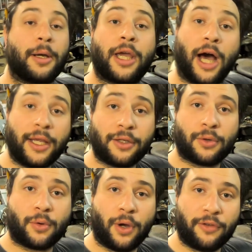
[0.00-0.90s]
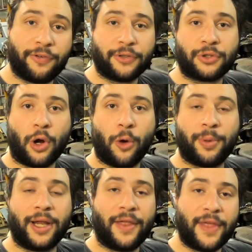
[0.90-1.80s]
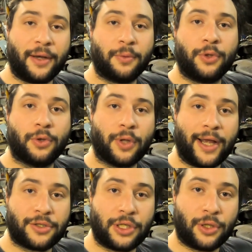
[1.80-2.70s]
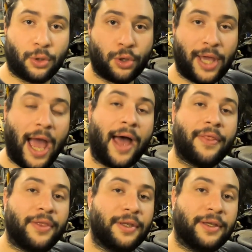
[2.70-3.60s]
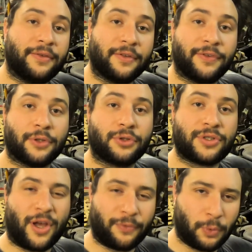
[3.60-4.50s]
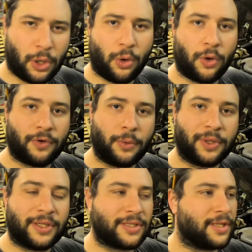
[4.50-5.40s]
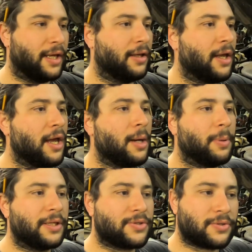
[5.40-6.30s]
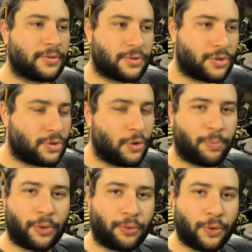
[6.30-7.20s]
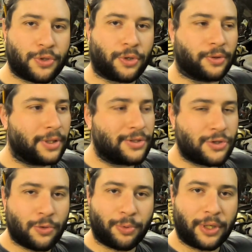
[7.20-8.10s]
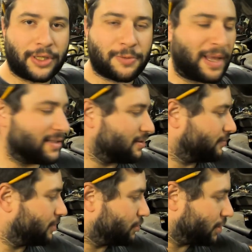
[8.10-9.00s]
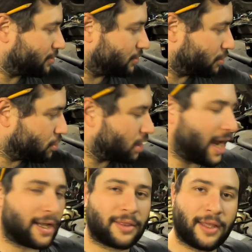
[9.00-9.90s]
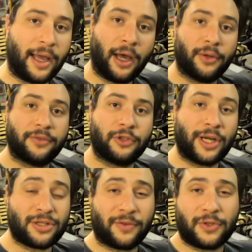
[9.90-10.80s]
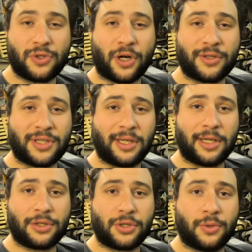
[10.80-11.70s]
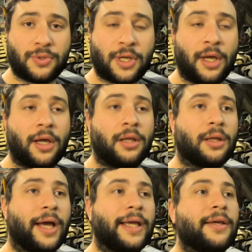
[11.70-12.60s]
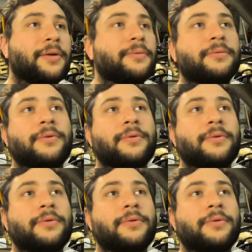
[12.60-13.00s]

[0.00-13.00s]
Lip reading: Cut your oil filter open, and then you'll actually look at the filter itself. And we'll go over it with this thing. But it's super crucial. It's super inexpensive to just check the health of your engine. If you start seeing issues like,